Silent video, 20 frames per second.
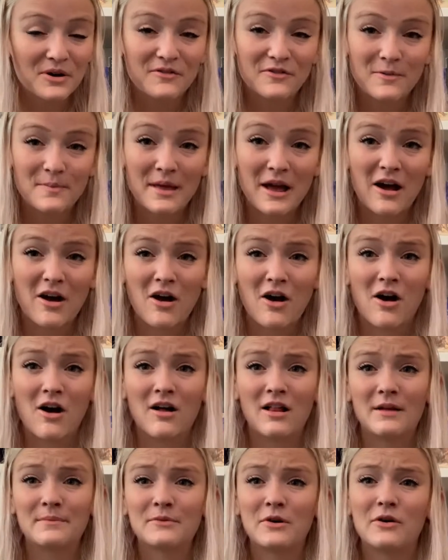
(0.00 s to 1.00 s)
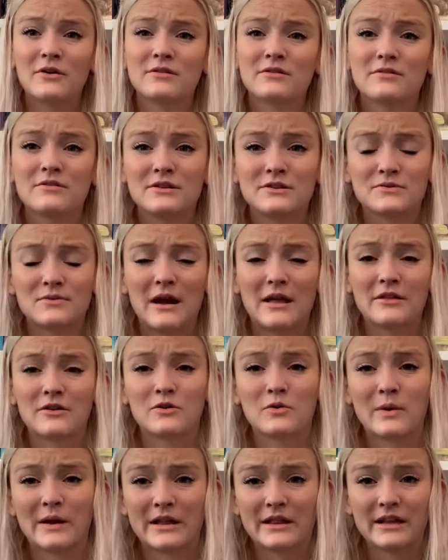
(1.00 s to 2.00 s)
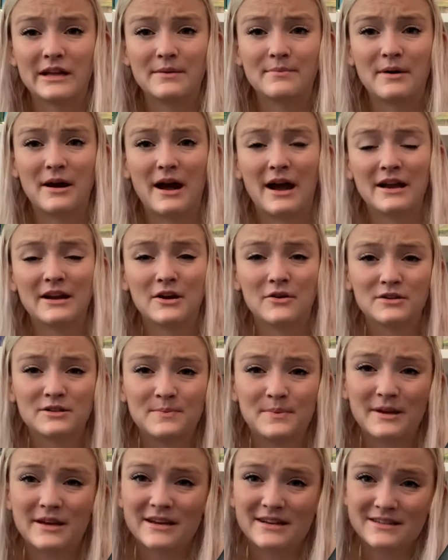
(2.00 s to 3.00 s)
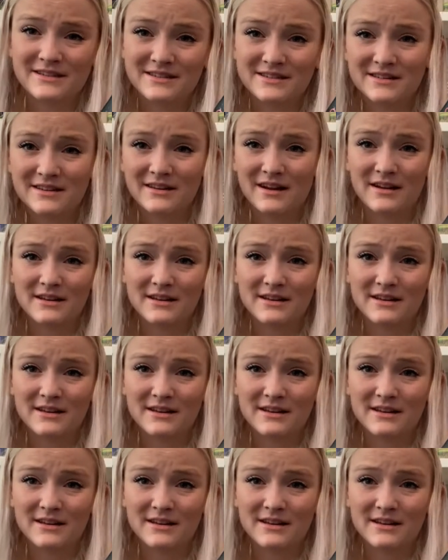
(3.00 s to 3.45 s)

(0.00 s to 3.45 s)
book from that haul, I'm going through these rather quickly, but I know it's because